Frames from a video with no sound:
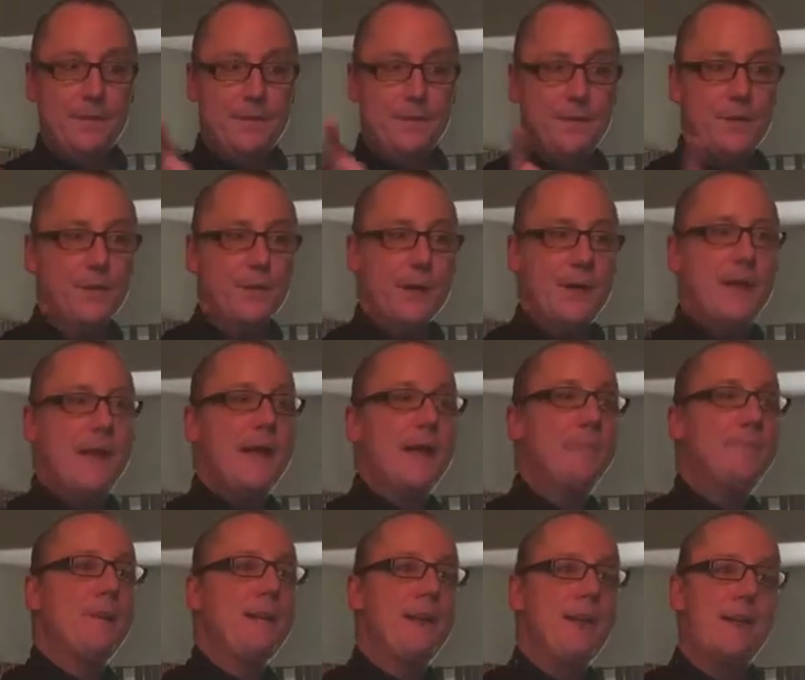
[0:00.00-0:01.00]
the green
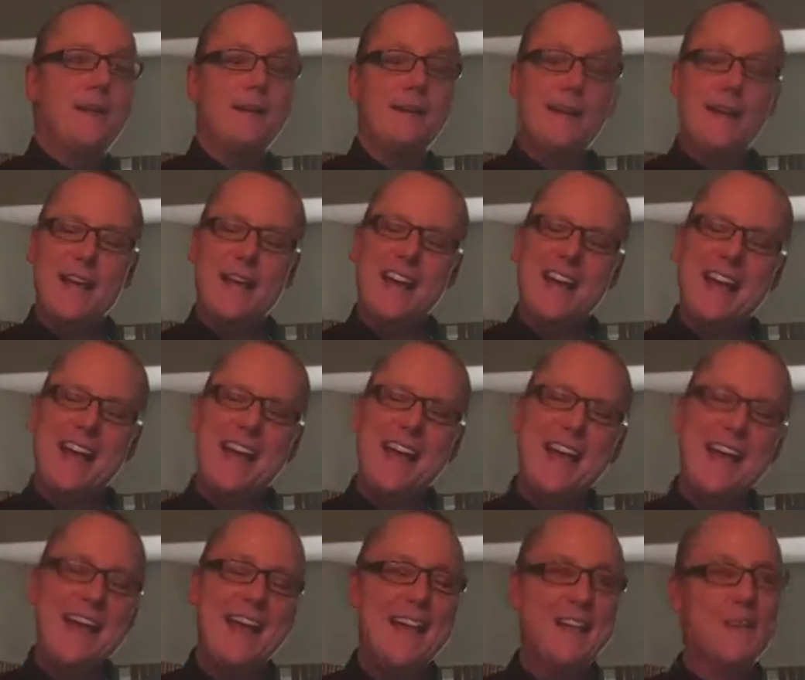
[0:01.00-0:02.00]
egg pan,
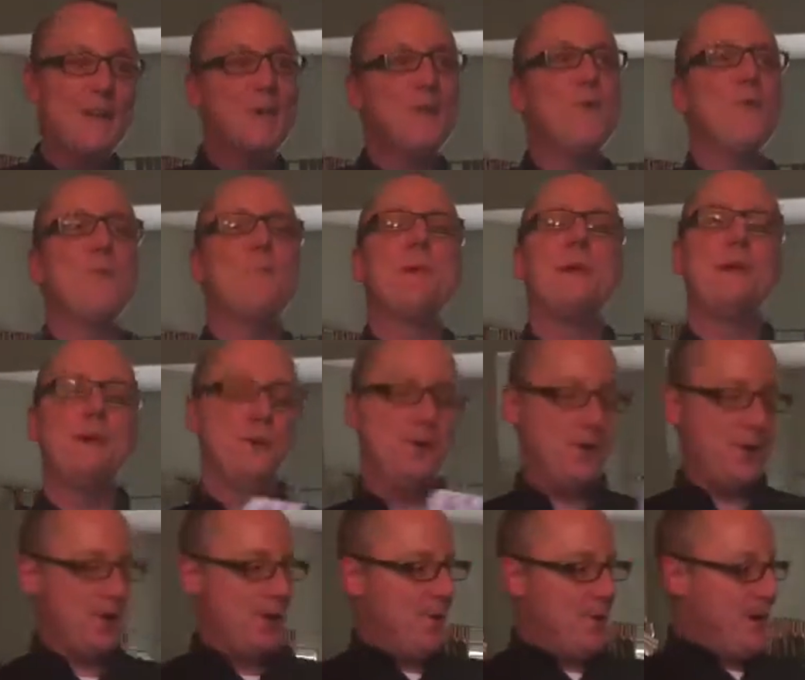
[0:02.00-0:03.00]
and the gourmet
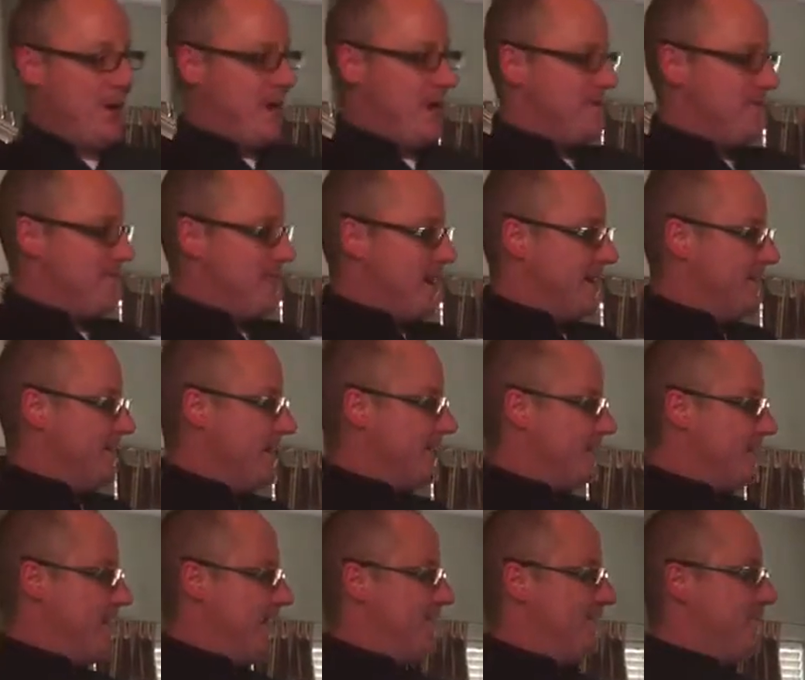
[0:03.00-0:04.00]
cooker. Go ahead and write that
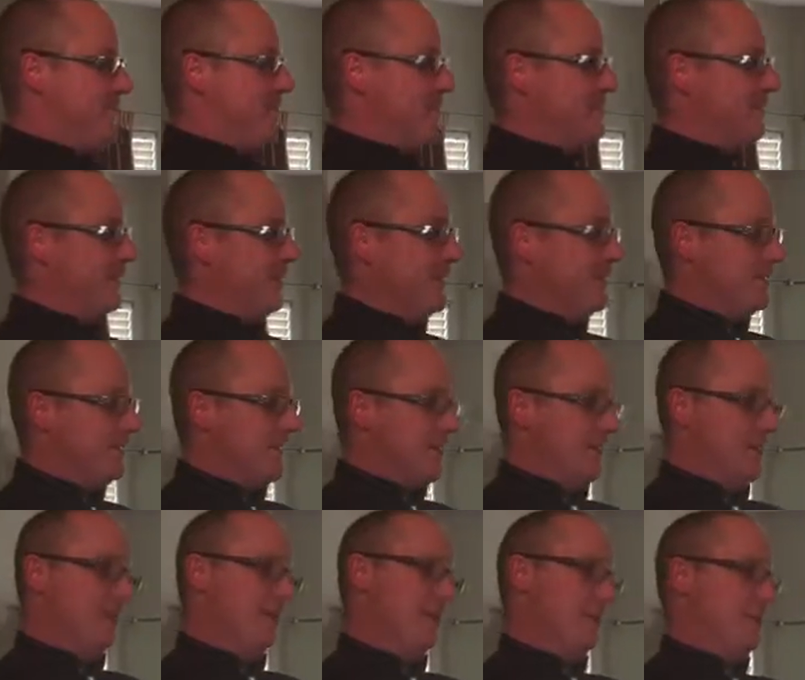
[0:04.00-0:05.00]
down for me, please.
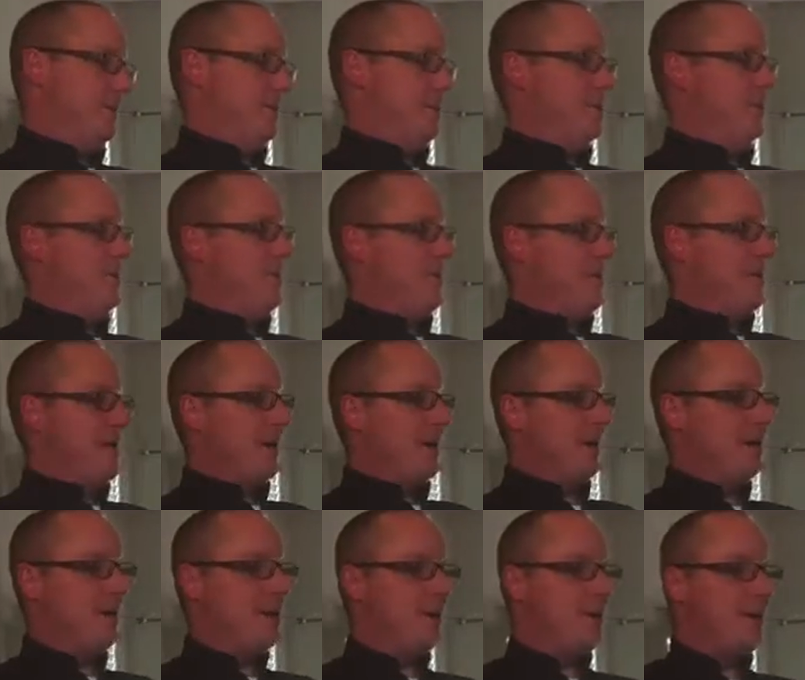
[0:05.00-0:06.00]
Gourmet
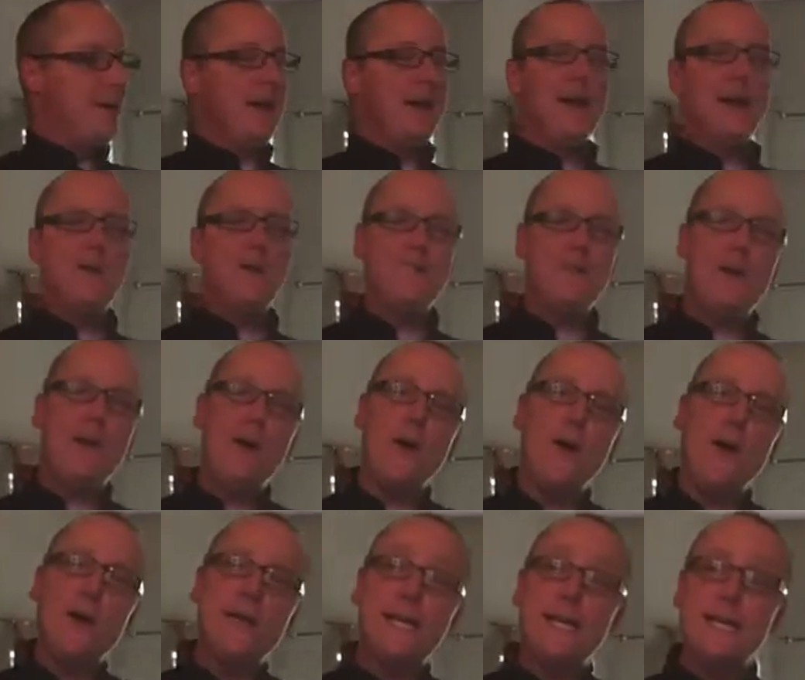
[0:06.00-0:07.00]
cooker,
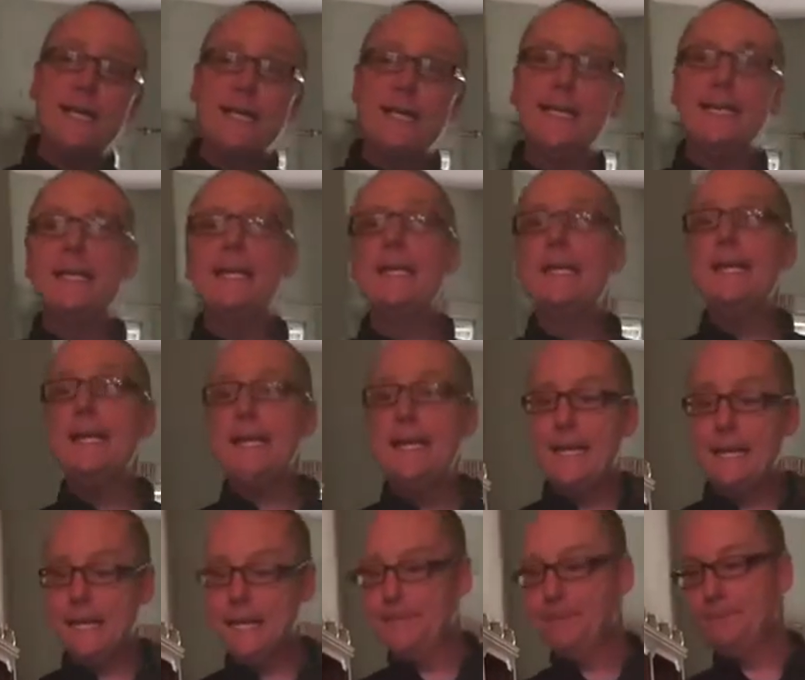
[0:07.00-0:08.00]

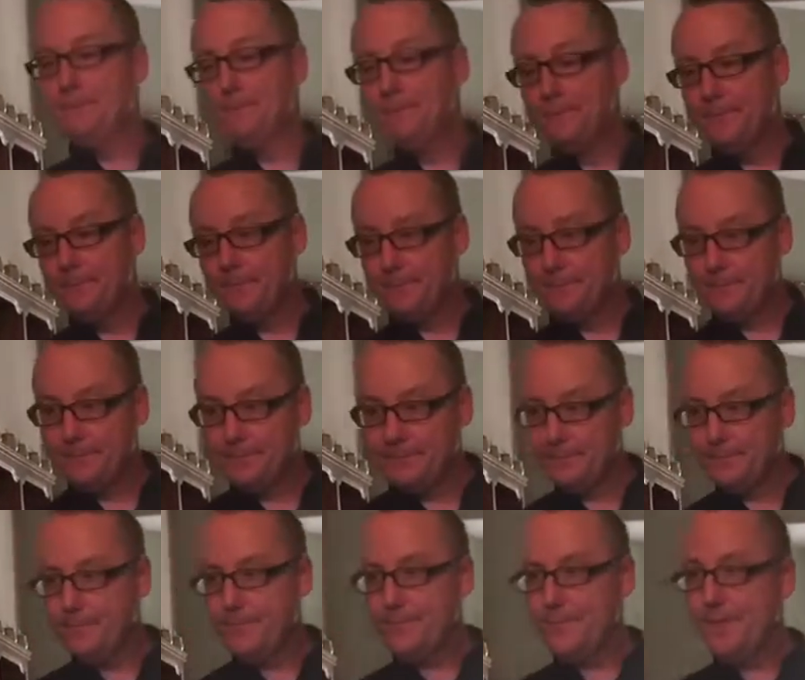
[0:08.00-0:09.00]
F-R-E-E.
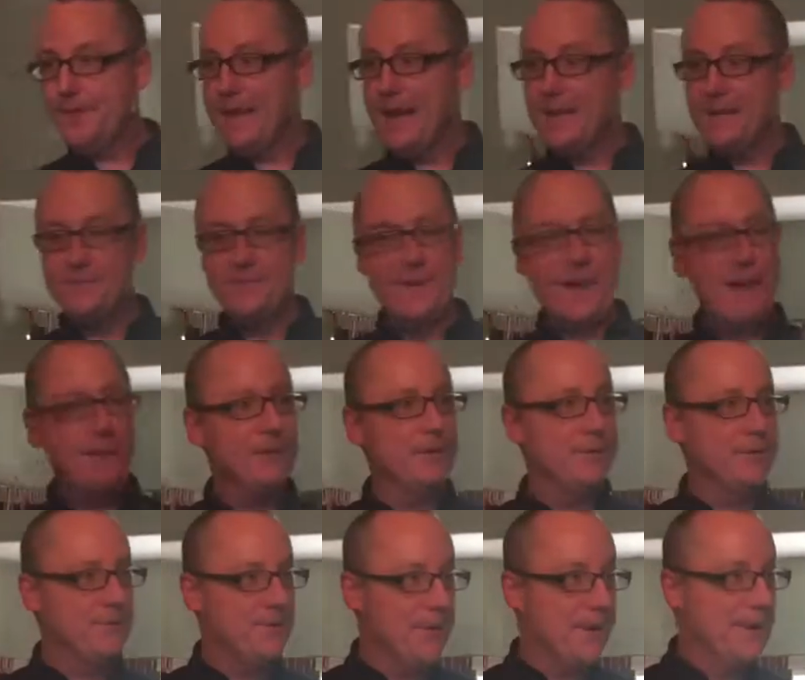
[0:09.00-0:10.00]
That's
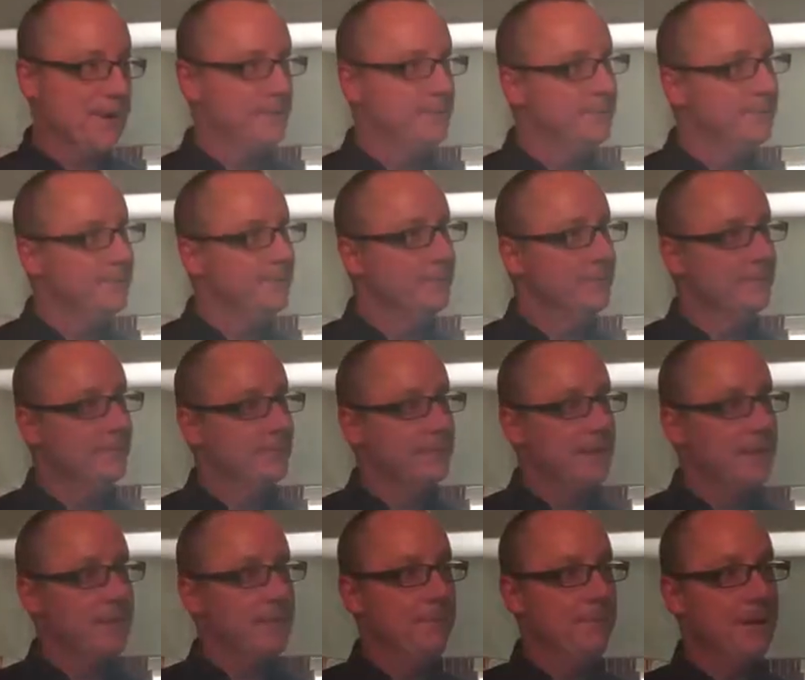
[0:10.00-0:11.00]
fabulous, right?
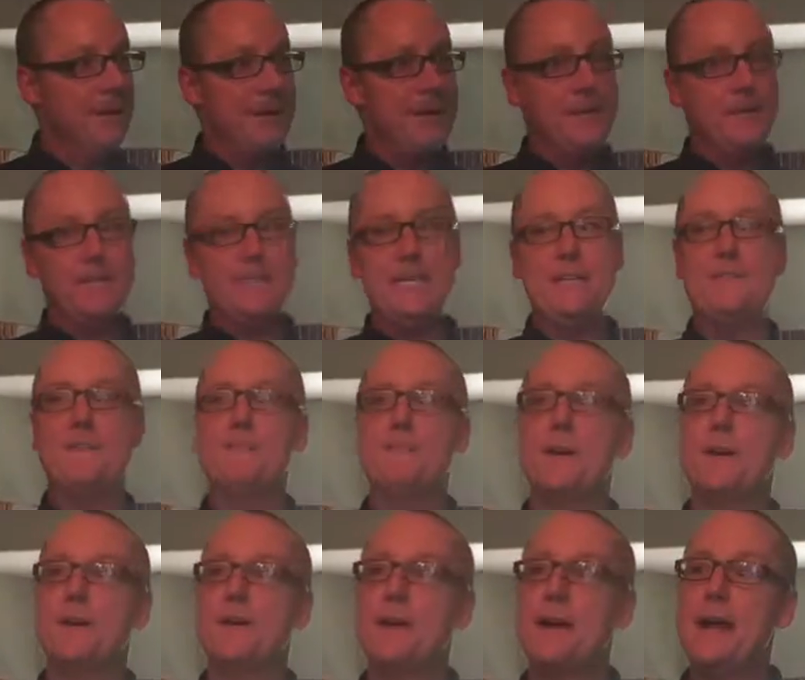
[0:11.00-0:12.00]
But it gets even
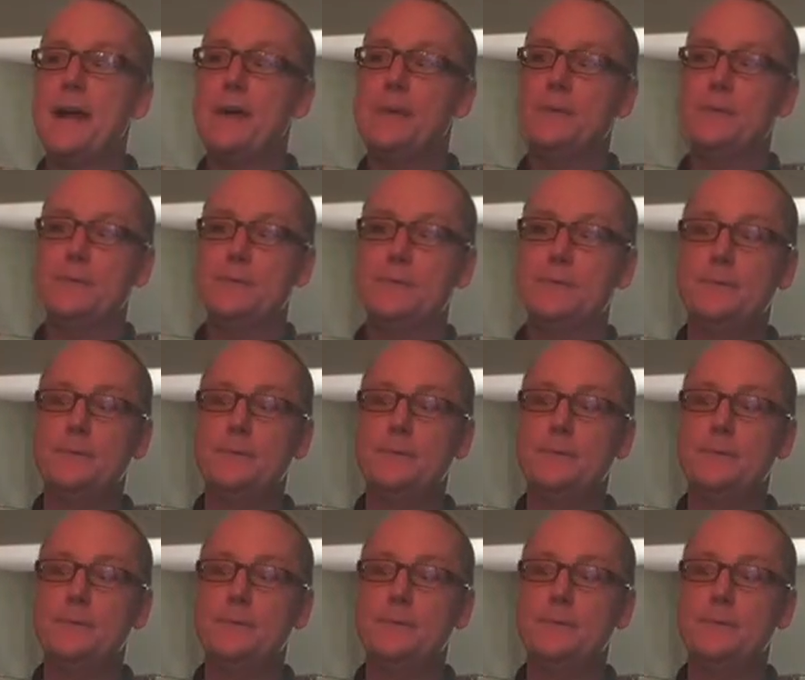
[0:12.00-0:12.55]
better. Now,